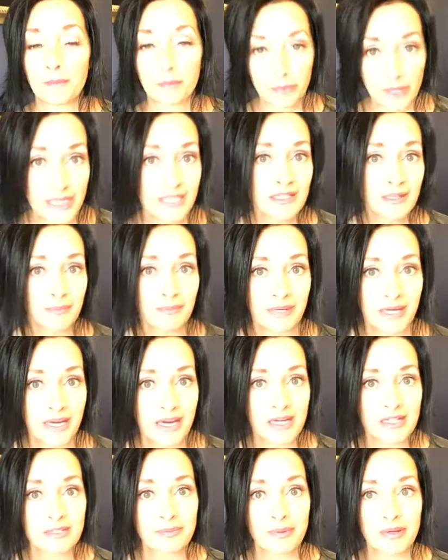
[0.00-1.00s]
Reason
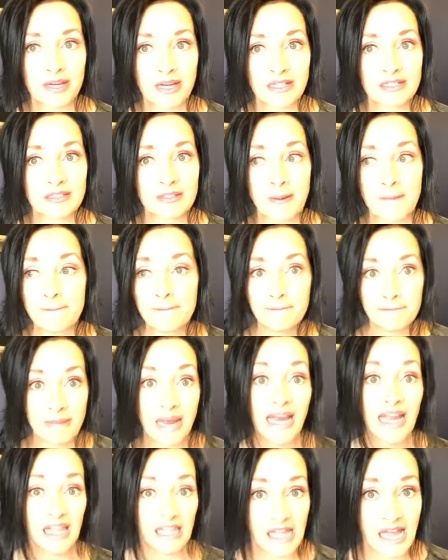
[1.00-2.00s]
being is because
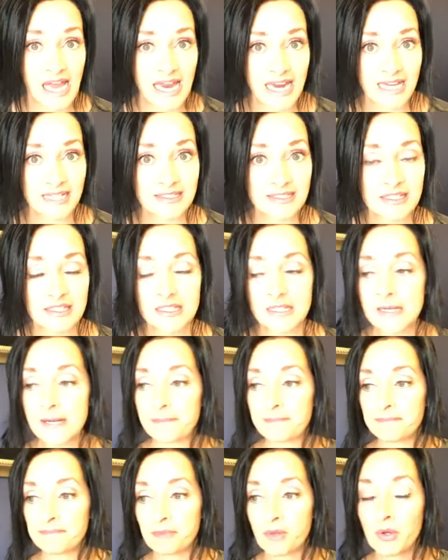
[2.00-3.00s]
my clients
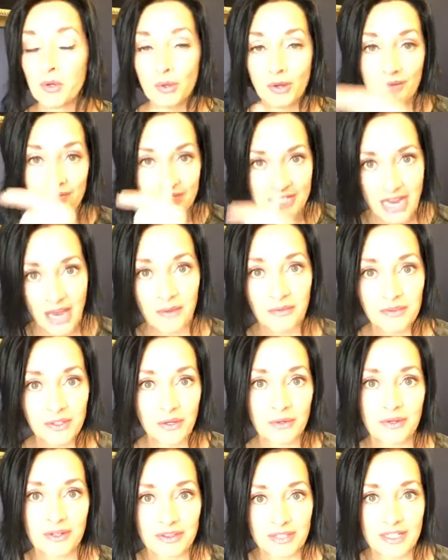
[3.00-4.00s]
who have
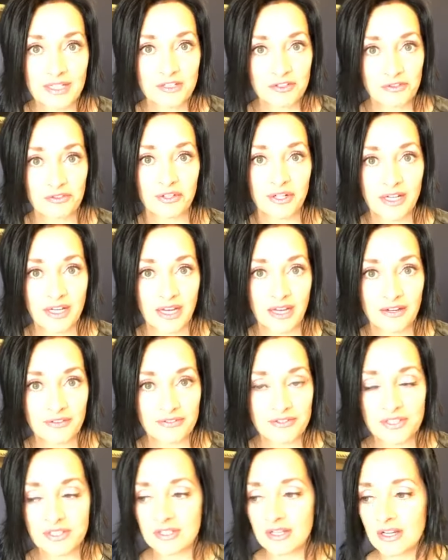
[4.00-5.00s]
downloaded these free
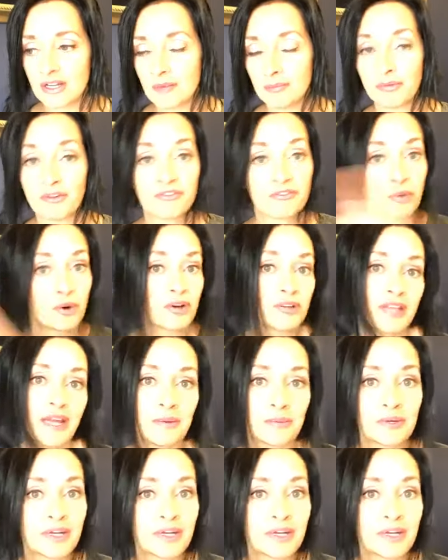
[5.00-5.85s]
gifts, before they